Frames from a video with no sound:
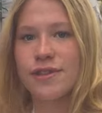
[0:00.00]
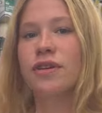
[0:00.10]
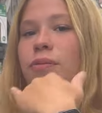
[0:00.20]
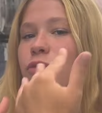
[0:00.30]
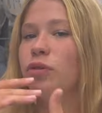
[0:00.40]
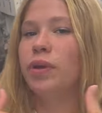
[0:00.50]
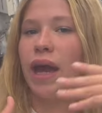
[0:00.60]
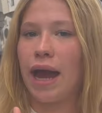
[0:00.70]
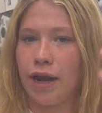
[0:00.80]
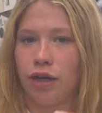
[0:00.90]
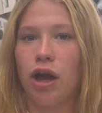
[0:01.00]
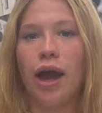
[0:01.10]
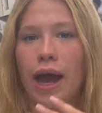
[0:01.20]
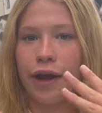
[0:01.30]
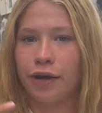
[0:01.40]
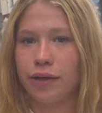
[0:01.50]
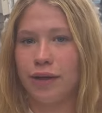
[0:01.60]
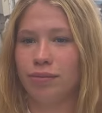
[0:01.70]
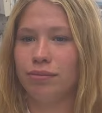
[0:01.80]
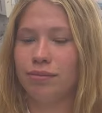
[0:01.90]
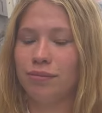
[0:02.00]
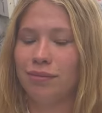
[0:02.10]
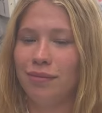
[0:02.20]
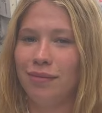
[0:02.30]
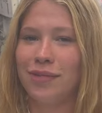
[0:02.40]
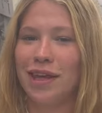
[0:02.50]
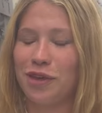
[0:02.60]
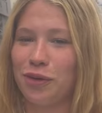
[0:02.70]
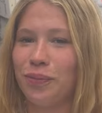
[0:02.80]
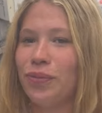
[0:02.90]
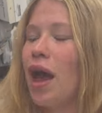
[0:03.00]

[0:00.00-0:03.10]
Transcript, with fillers: Some will be higher, not higher than. Thank you.